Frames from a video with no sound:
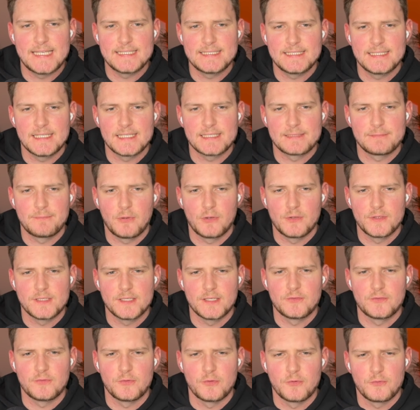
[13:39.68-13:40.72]
STS policy
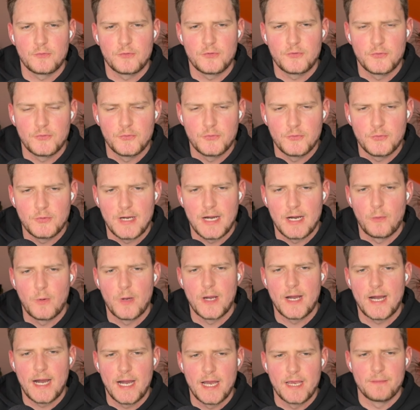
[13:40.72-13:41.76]
to
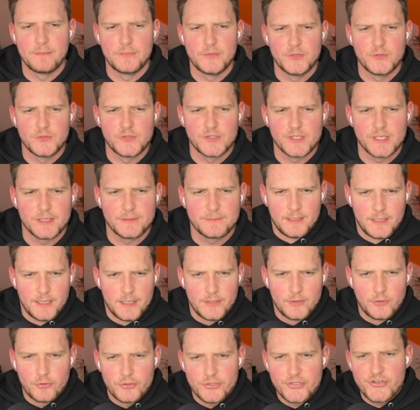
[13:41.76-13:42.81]
our IAM user.
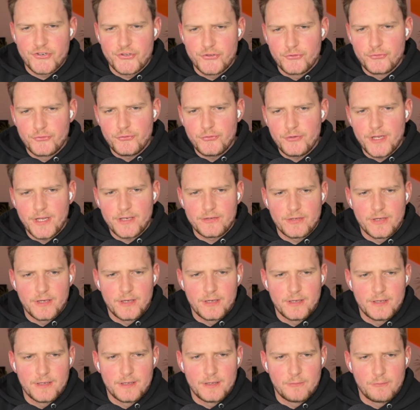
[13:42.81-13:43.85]
In order to do that,
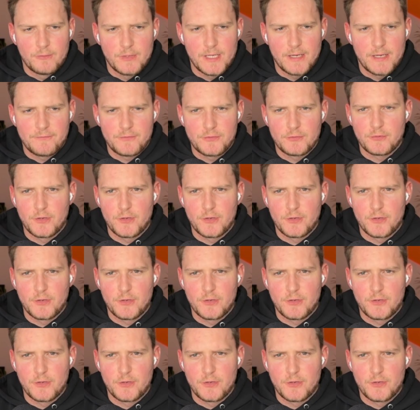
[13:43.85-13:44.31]
we'll have to